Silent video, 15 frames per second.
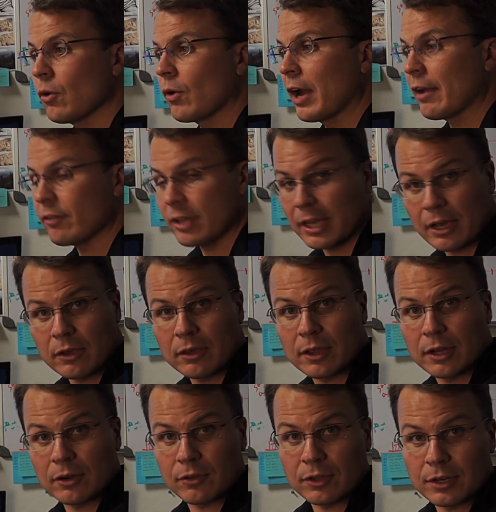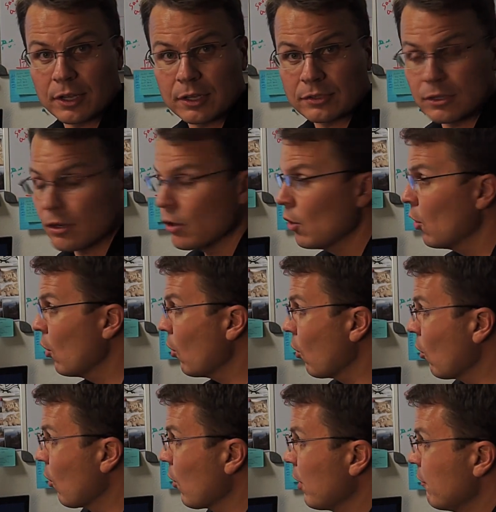or have a calculator that does it.
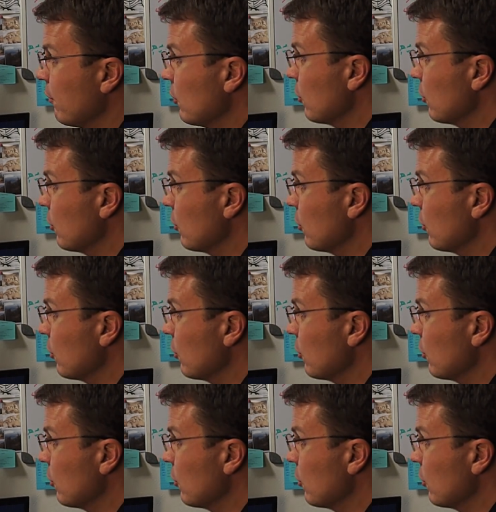Or if you